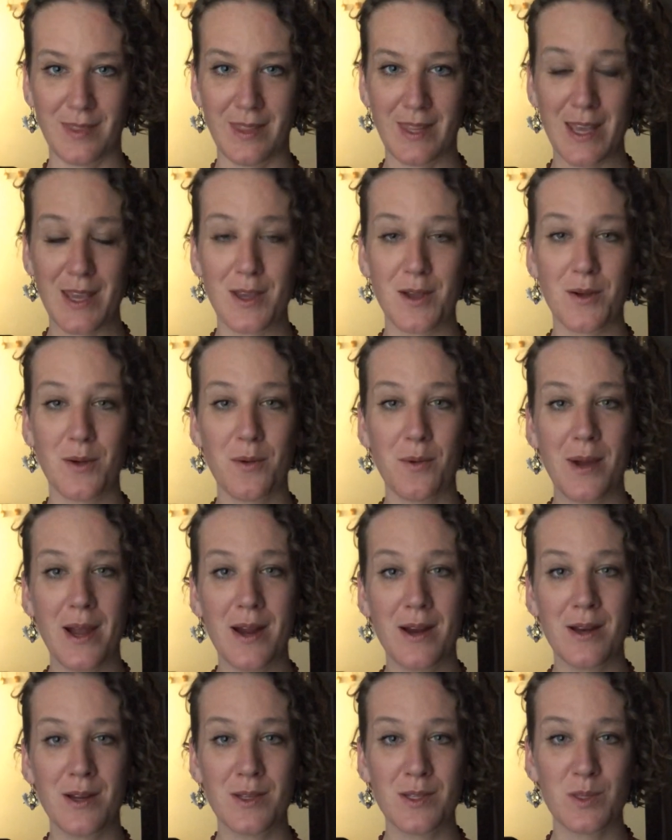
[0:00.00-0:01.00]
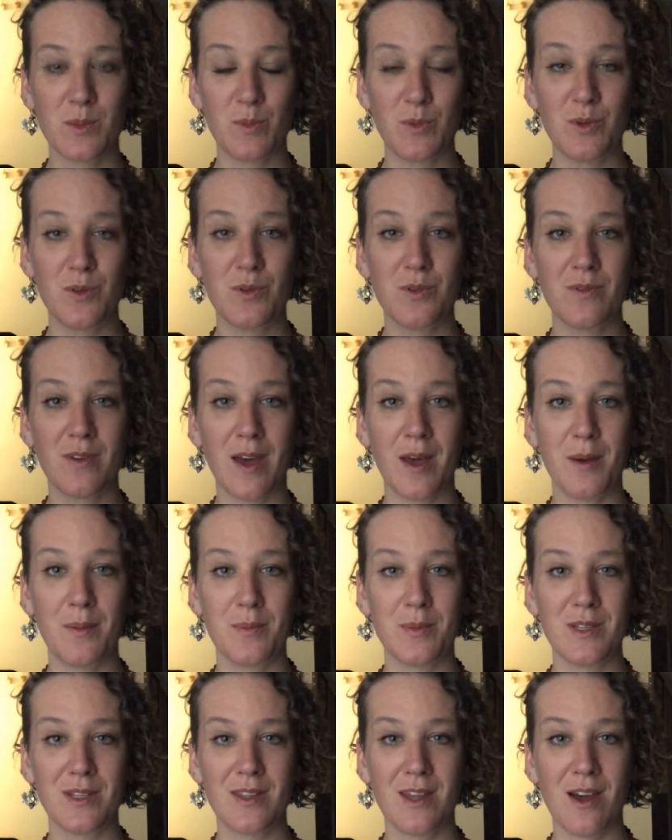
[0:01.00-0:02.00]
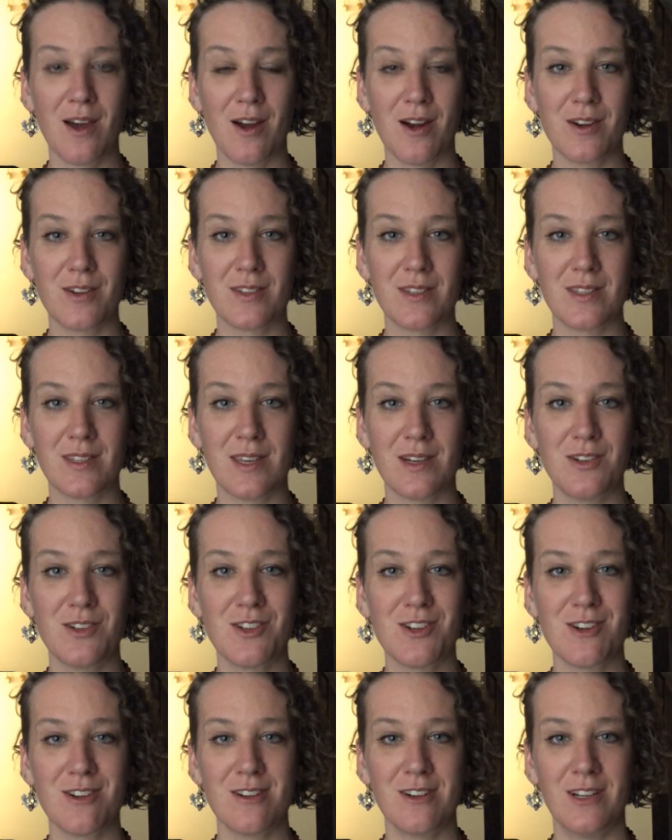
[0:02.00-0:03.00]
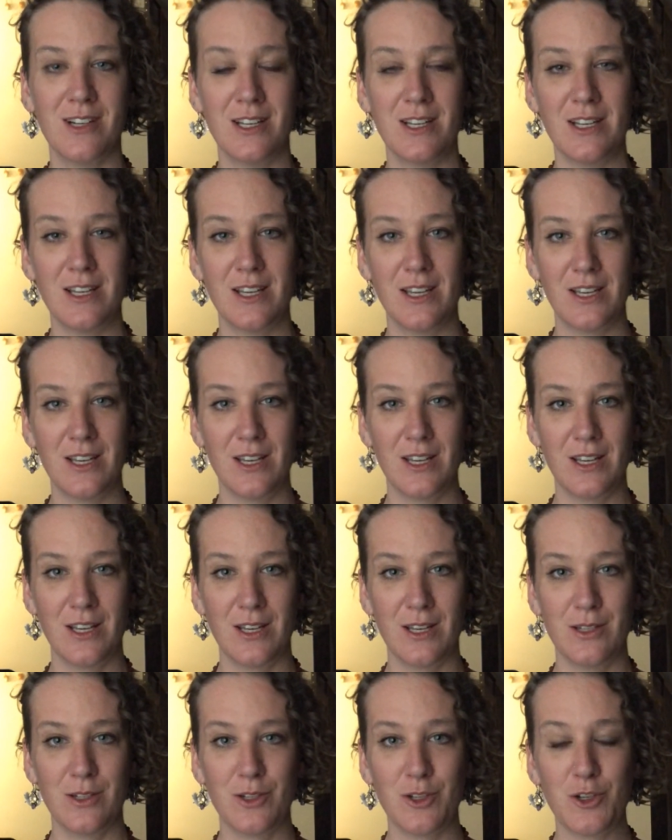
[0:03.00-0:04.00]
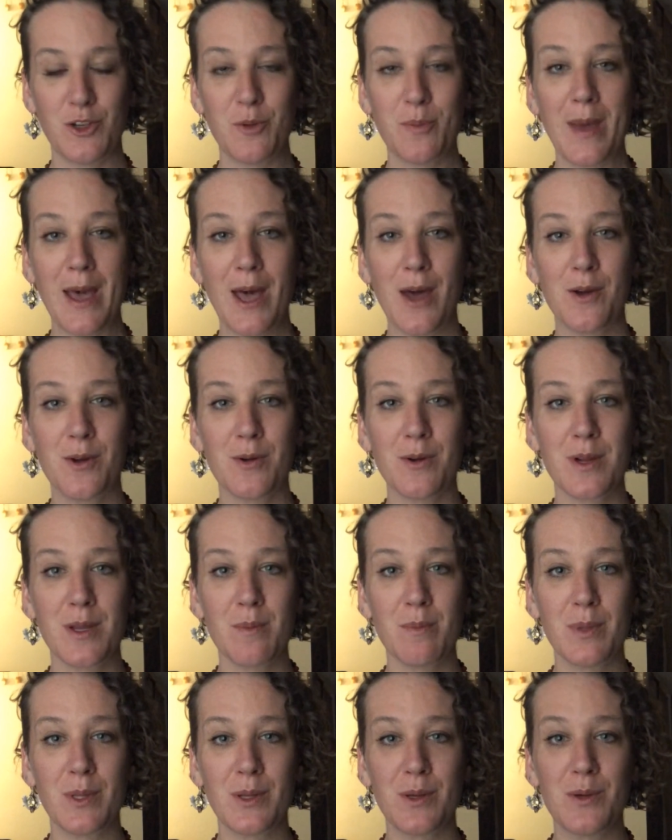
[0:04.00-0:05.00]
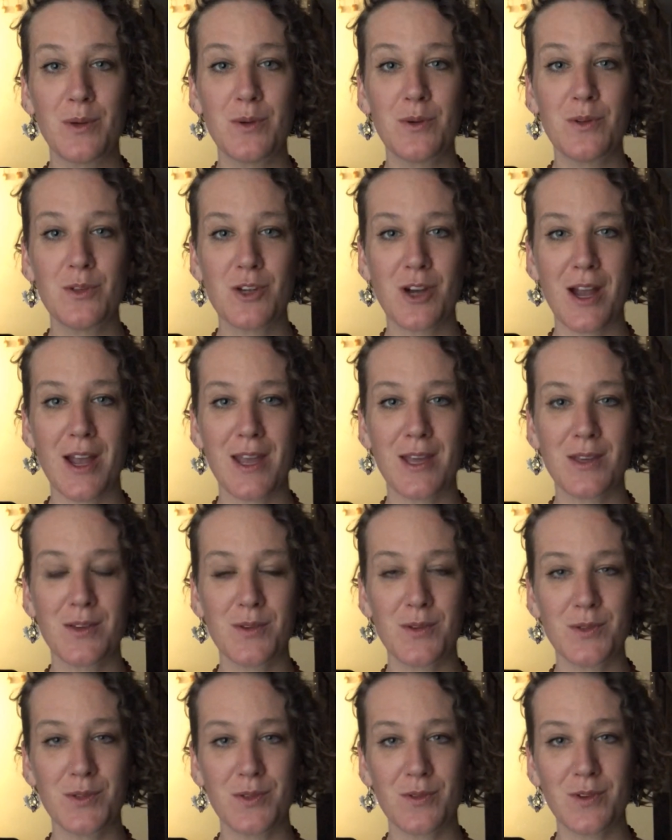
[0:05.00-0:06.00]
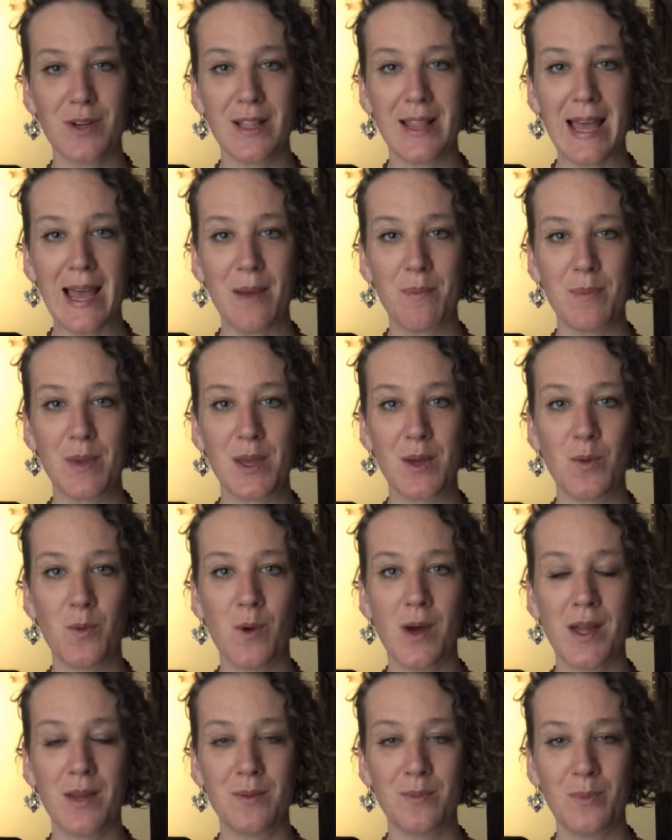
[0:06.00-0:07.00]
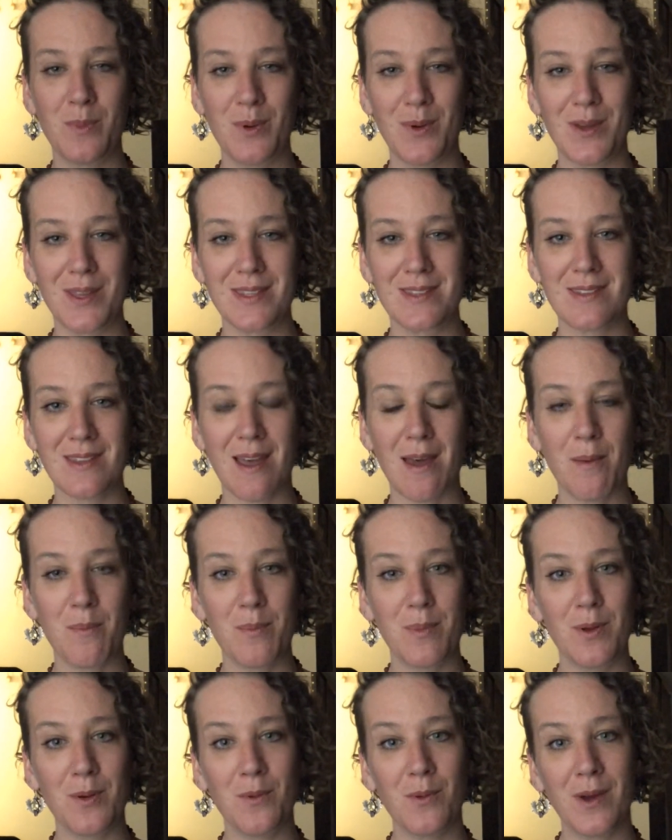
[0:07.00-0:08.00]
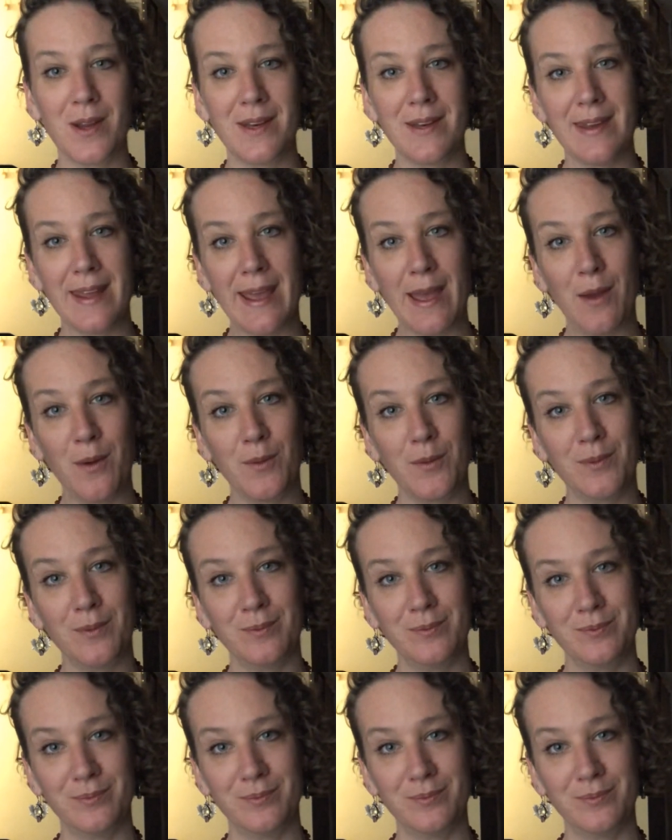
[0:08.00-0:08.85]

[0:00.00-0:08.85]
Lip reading: Let your awareness move up to the heart center. Two powdery blue triangles overlapping, one points up and one down,